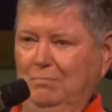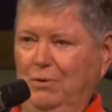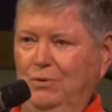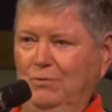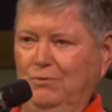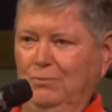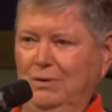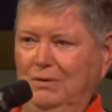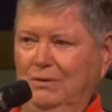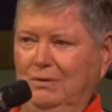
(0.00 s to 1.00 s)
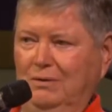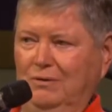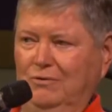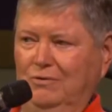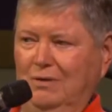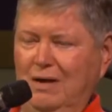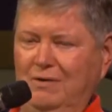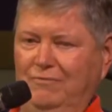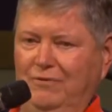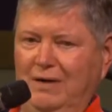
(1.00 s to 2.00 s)
polio is one that is kind
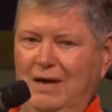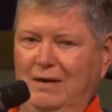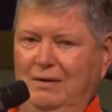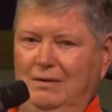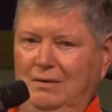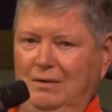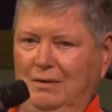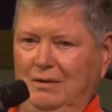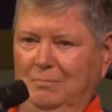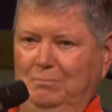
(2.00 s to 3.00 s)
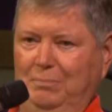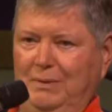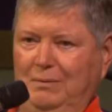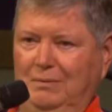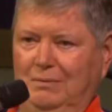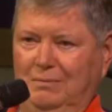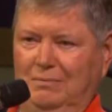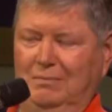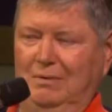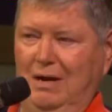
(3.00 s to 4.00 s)
of forgotten, but
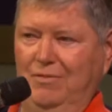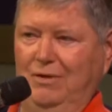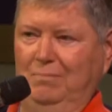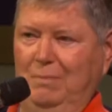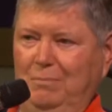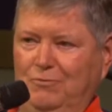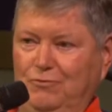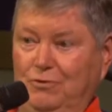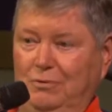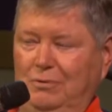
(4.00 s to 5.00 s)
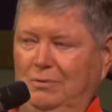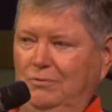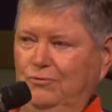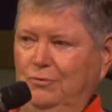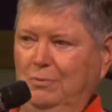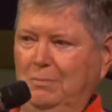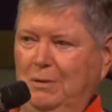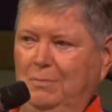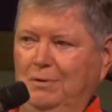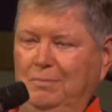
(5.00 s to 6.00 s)
I think people should
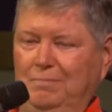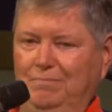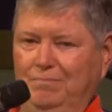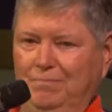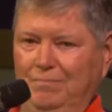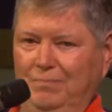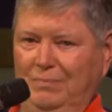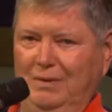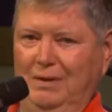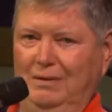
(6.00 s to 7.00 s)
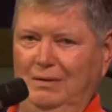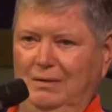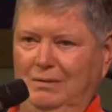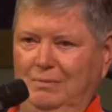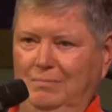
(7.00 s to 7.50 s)
remember. And I